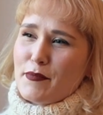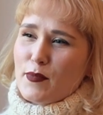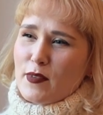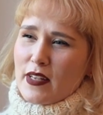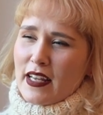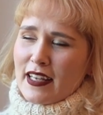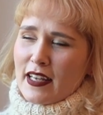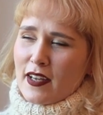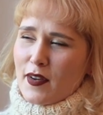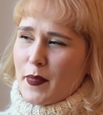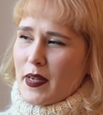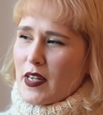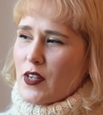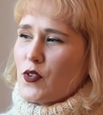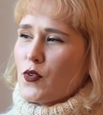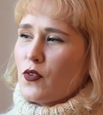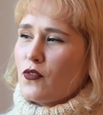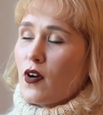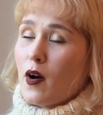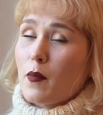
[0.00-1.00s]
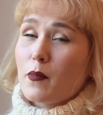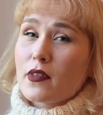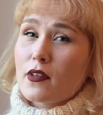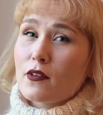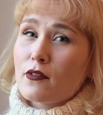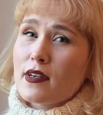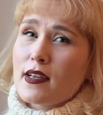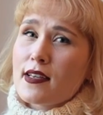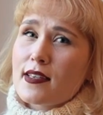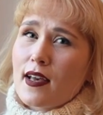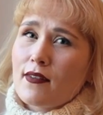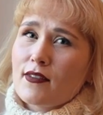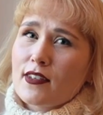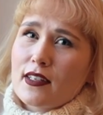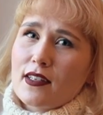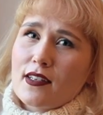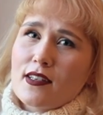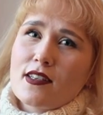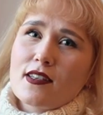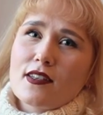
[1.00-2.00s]
taking it a bit too far, but there is
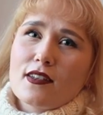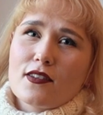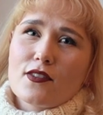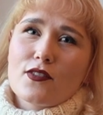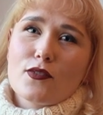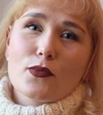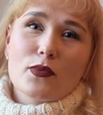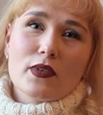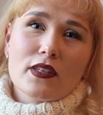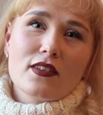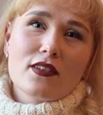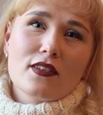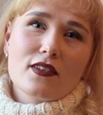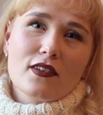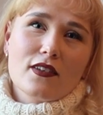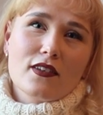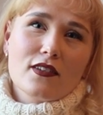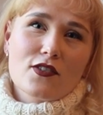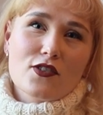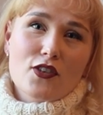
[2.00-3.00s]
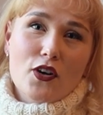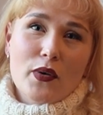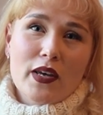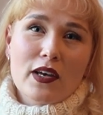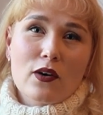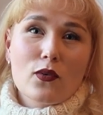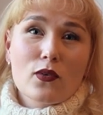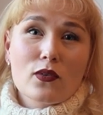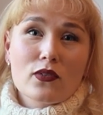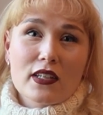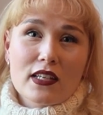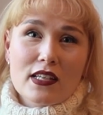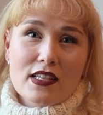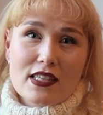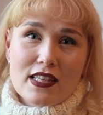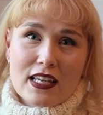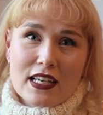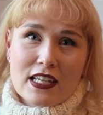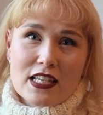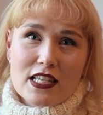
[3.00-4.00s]
evidence with showing all these
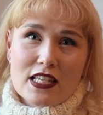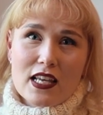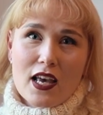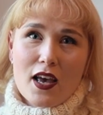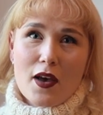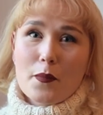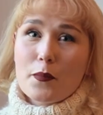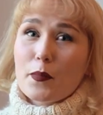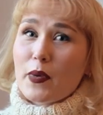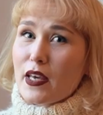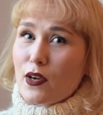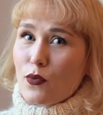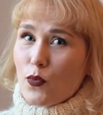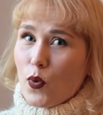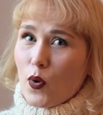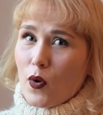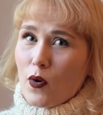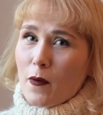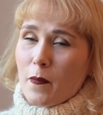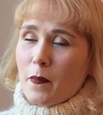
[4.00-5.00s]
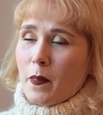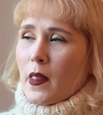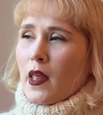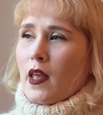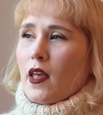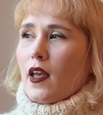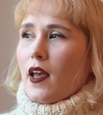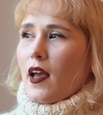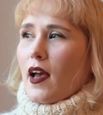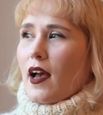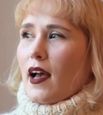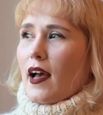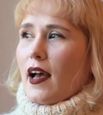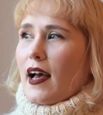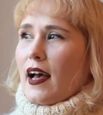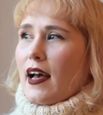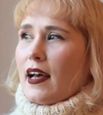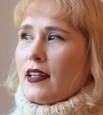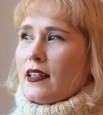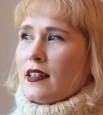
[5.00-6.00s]
things being worn,
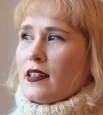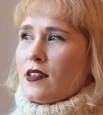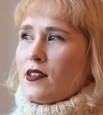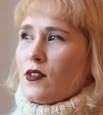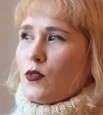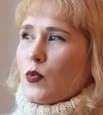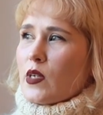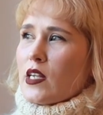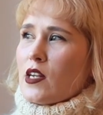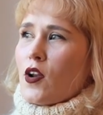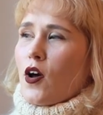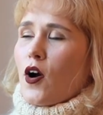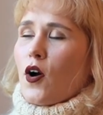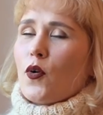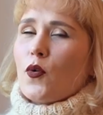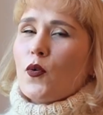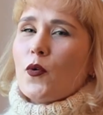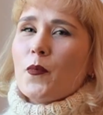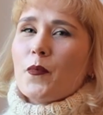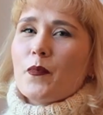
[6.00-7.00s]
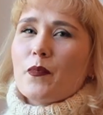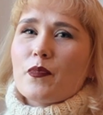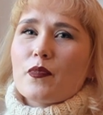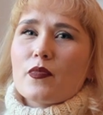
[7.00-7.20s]
and we know